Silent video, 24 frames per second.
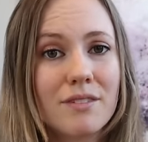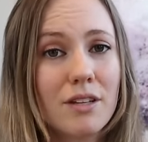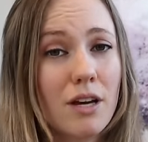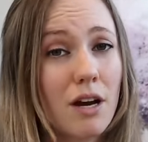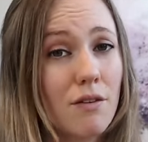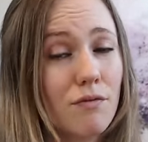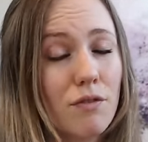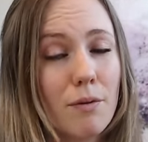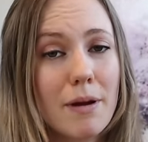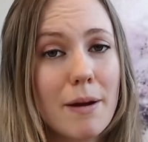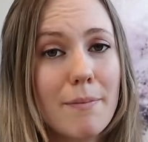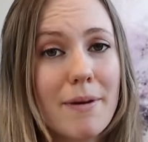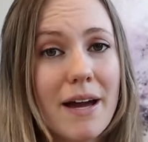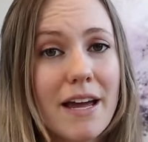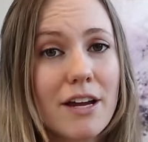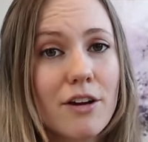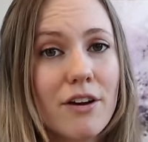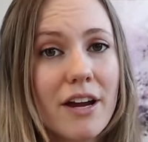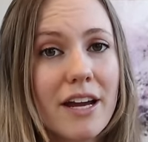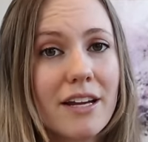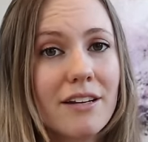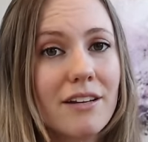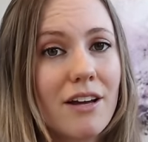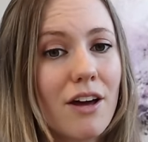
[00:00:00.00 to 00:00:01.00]
Not for my
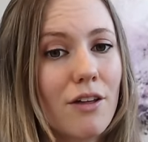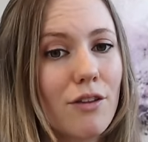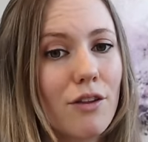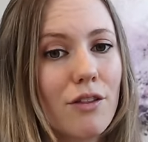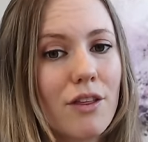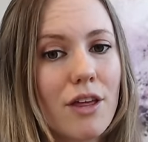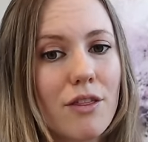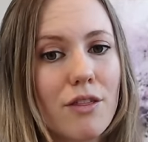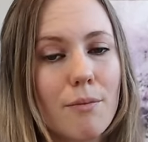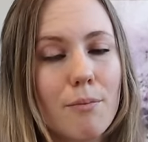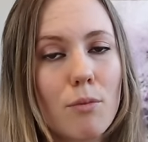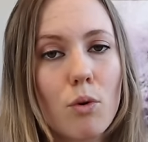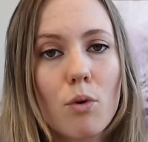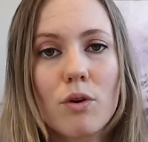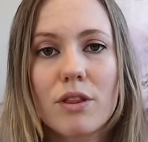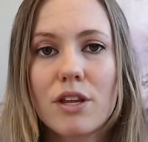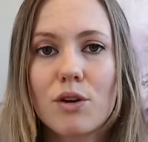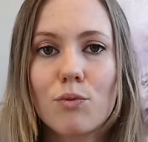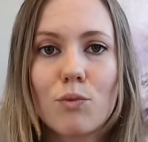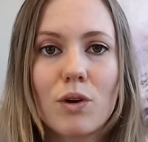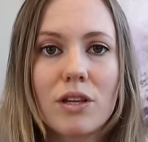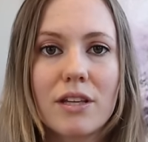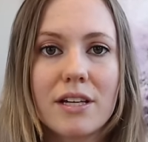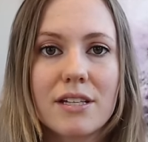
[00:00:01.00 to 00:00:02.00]
migraine, other than they're more
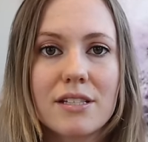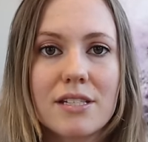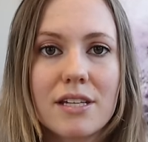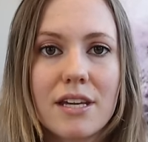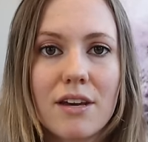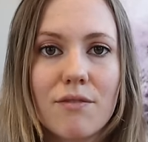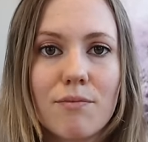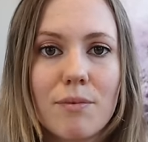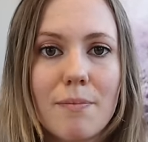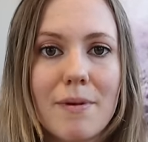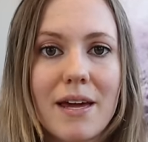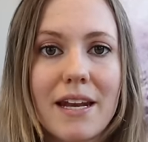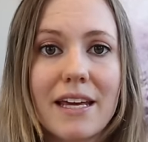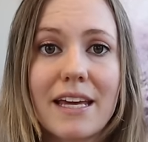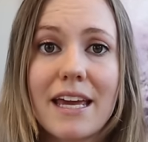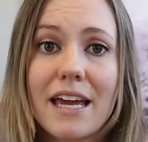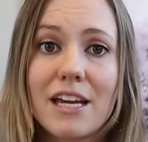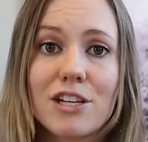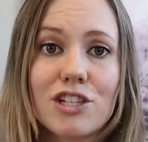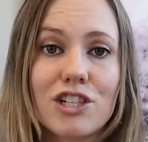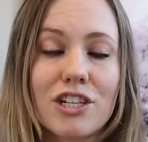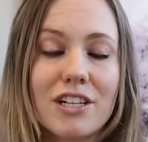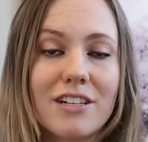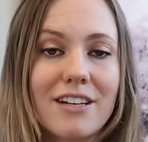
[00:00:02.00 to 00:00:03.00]
than willing to give me
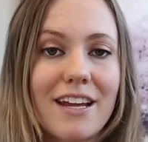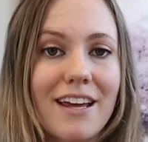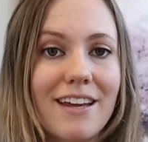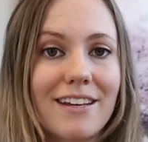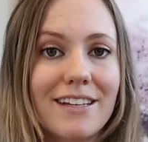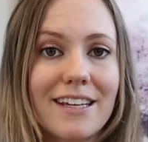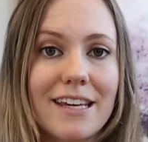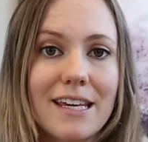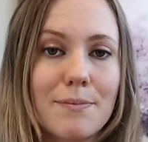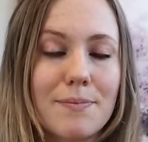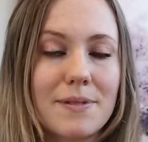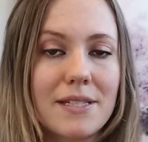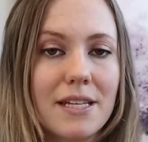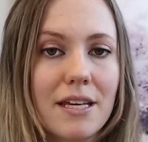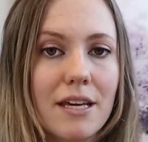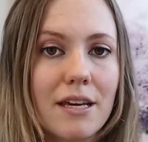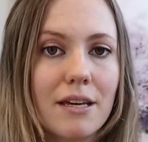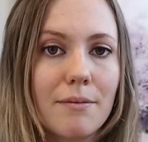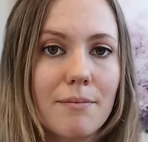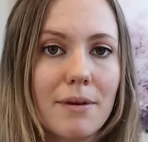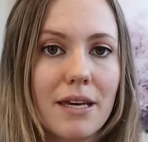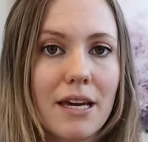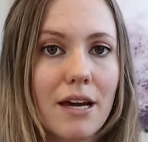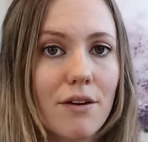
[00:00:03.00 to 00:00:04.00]
medication and keep
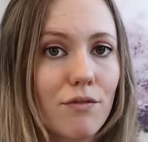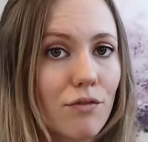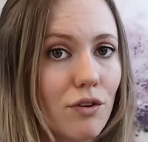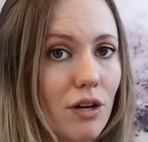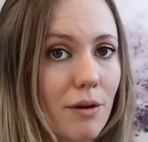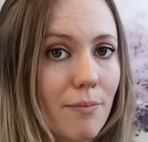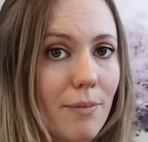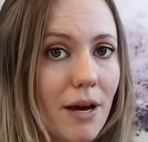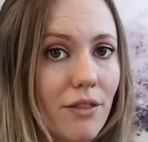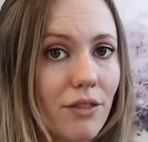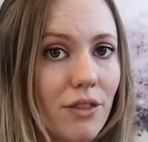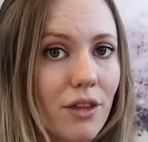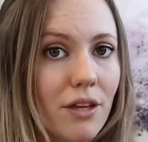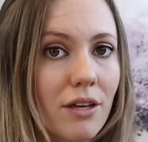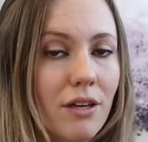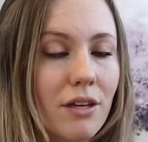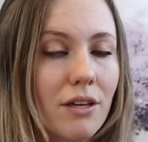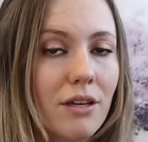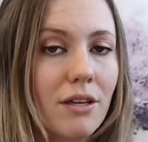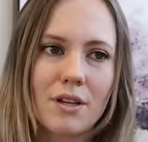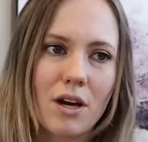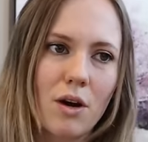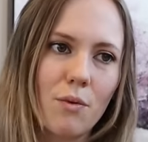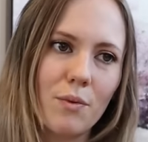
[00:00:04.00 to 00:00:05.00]
seeing me every month.
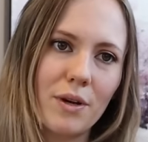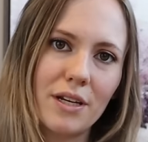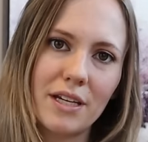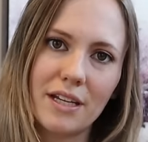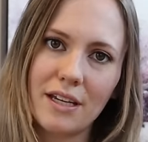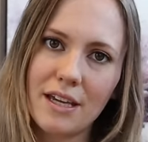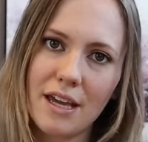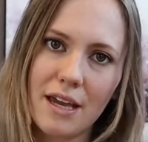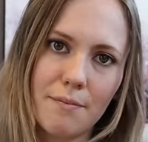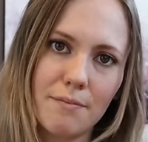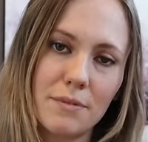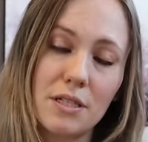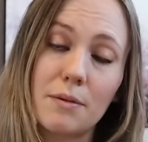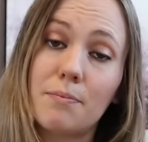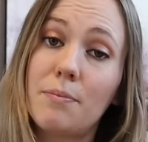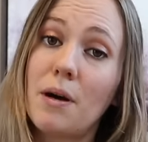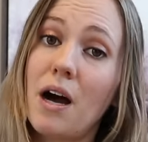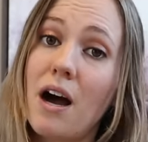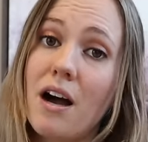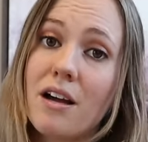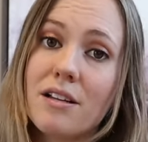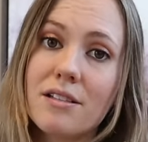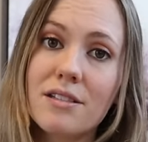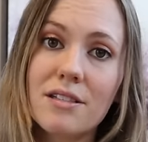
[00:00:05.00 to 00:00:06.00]
Not when it came to
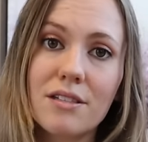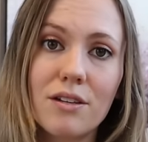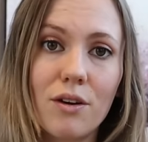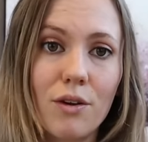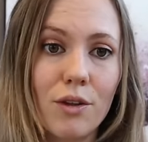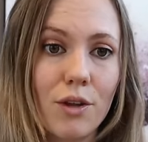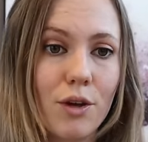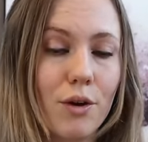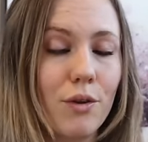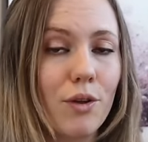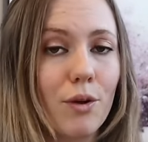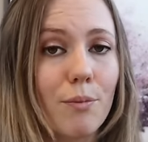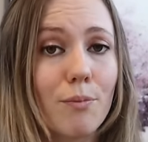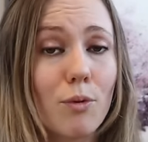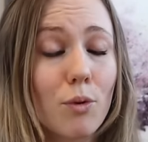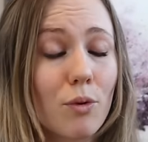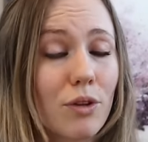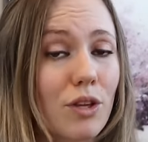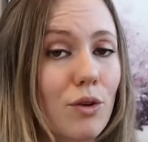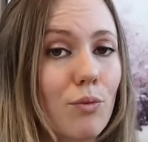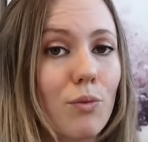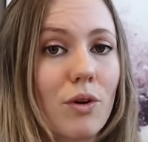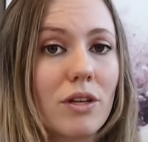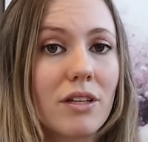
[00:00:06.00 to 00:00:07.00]
POTS, although they're
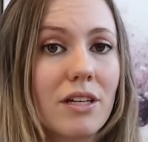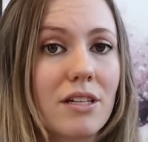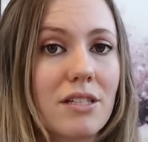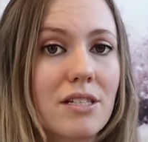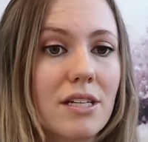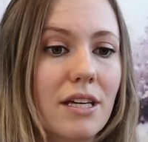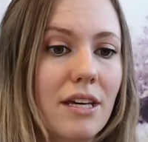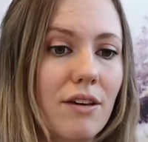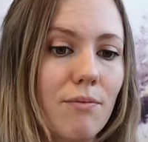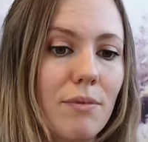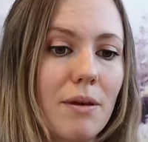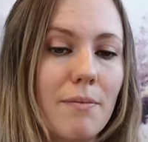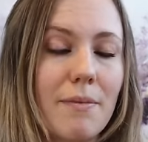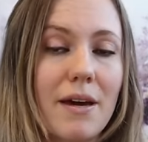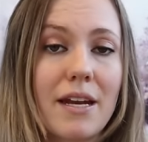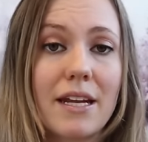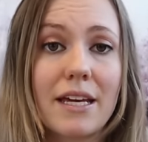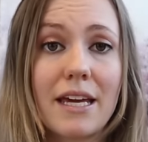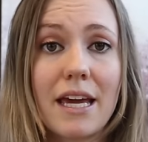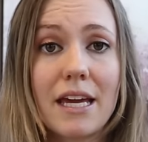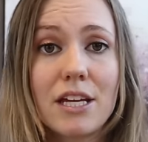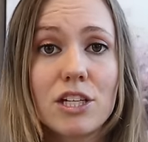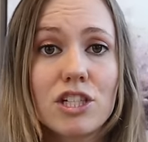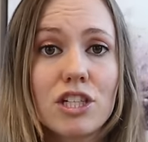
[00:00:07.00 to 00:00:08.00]
more than willing to give me
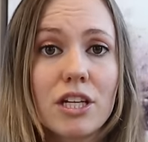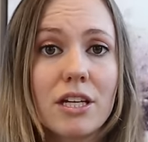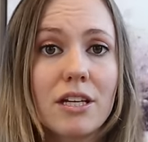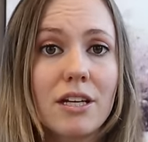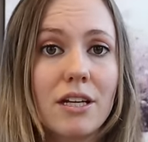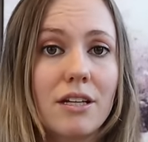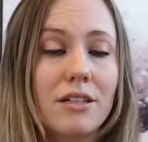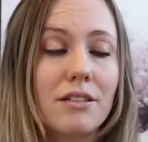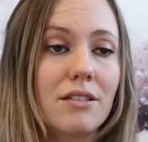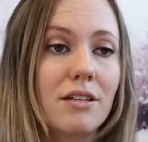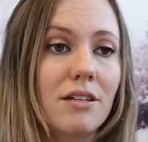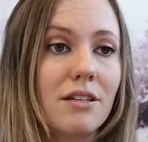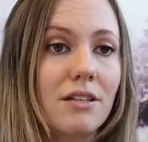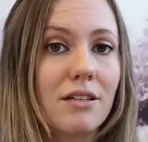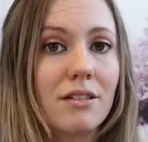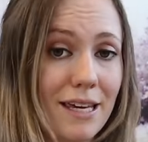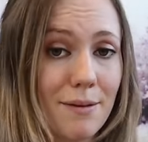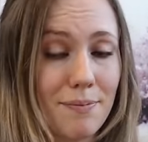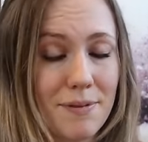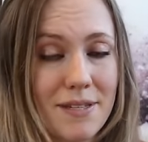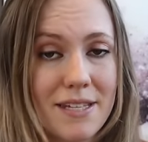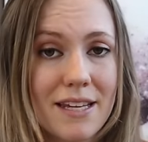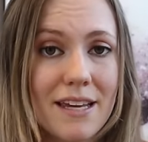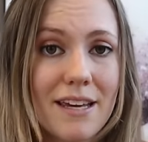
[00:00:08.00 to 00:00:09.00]
medication and
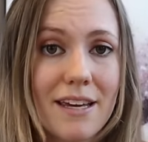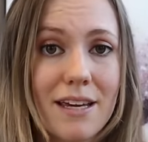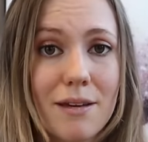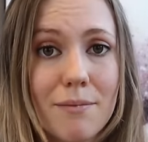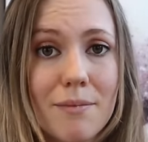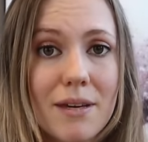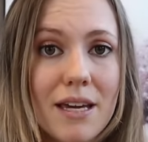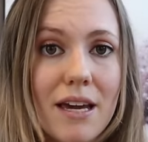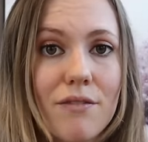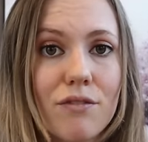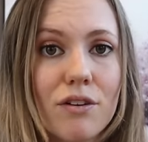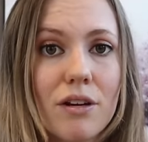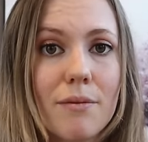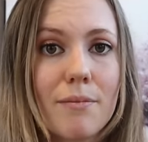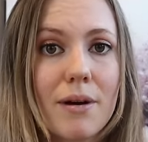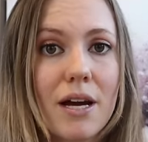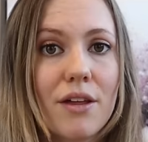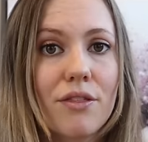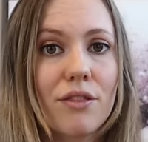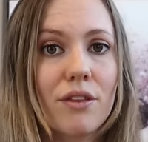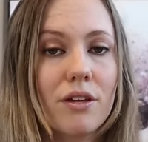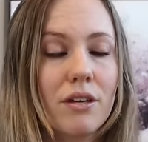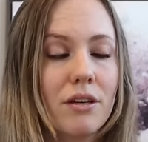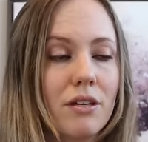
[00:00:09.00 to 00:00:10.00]
keep seeing me every
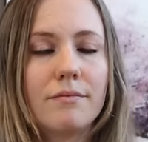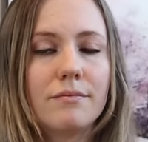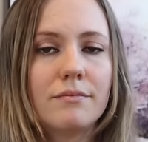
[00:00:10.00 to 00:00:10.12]
month.